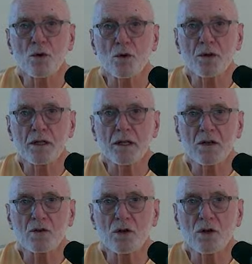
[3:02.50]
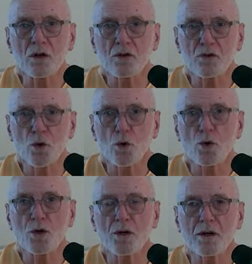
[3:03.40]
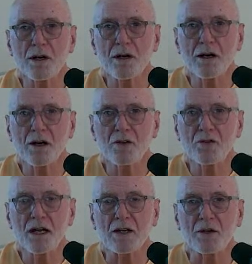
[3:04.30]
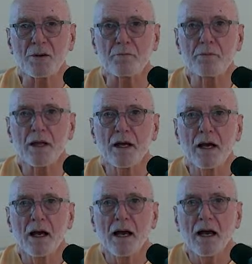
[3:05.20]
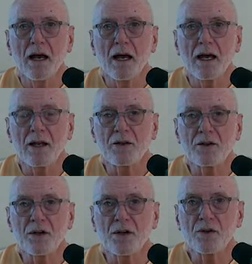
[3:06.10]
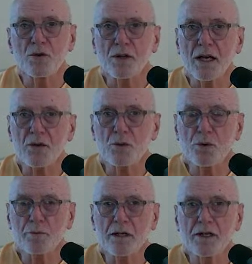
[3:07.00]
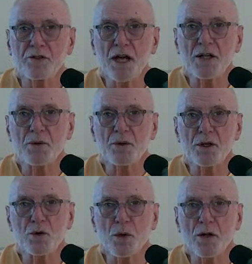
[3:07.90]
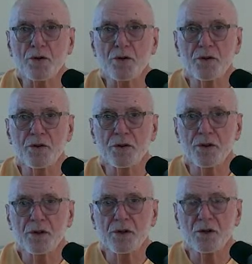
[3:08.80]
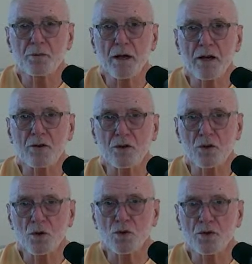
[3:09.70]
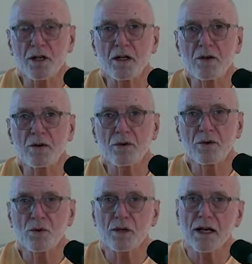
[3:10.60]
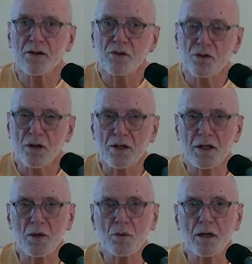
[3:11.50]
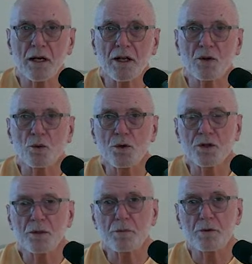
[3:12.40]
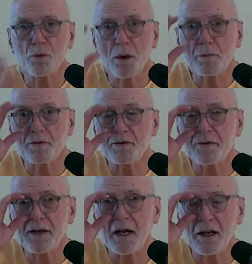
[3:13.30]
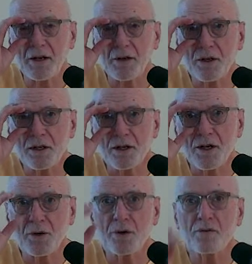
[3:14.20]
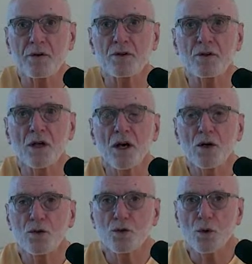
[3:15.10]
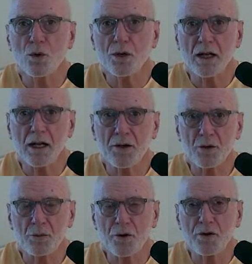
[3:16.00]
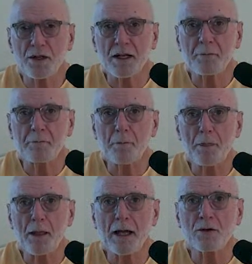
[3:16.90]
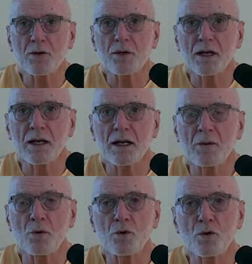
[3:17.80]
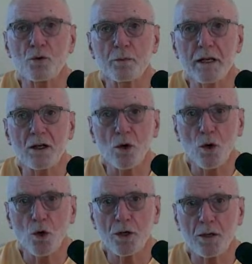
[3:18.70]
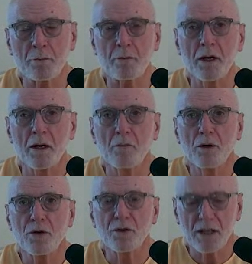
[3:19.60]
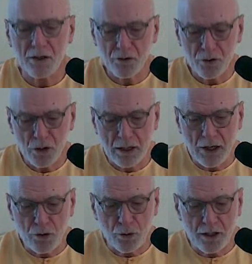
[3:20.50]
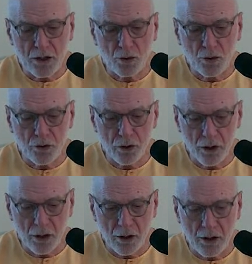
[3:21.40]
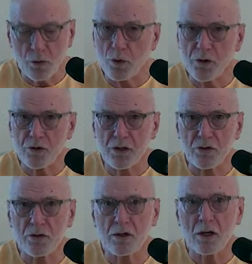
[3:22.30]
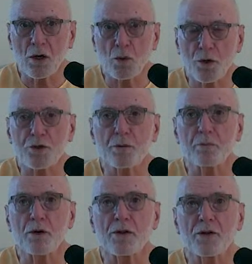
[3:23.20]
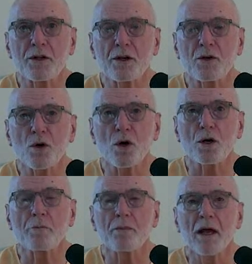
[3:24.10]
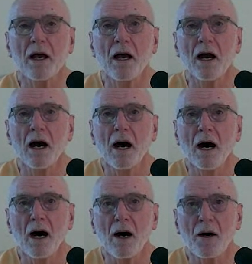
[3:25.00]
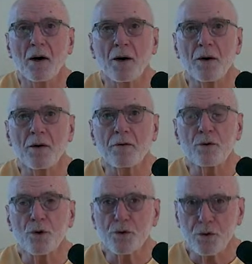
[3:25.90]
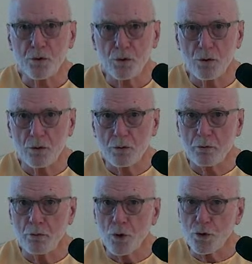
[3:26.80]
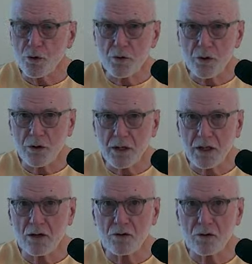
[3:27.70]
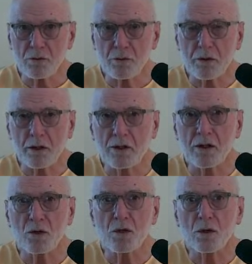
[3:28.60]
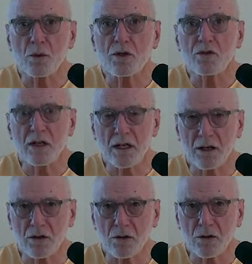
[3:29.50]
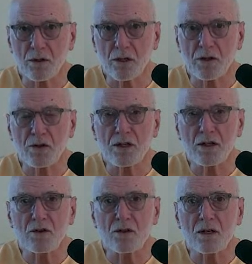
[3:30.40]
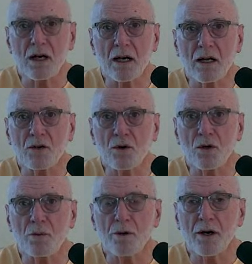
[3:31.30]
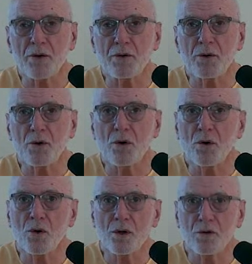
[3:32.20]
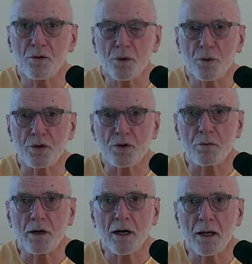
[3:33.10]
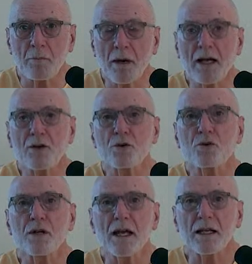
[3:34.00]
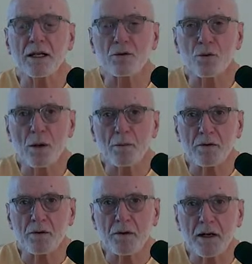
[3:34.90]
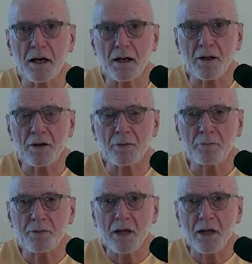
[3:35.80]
on the solar cycle. And so that would be January 12th, this past Tuesday. So last Sunday, we had the worship of Swami Vivekananda in honor of his solar calendar birthday. And today I want to speak on him because last week it was a worship rather than a talk. Of course, most of the things that we say, certainly the things that I talk about, are all influenced by my understanding of Swami Vivekananda.